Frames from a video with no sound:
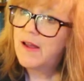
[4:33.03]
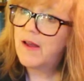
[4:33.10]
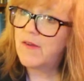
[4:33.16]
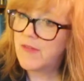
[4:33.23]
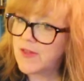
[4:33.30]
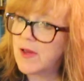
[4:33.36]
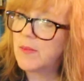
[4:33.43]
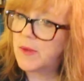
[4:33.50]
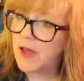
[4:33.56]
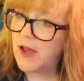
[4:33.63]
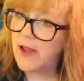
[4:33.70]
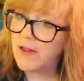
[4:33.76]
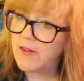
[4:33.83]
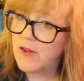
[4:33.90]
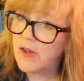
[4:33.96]
of some
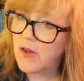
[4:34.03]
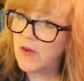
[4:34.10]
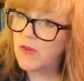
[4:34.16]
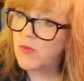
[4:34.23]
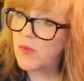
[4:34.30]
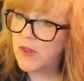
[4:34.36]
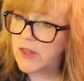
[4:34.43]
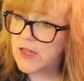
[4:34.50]
kind that goes with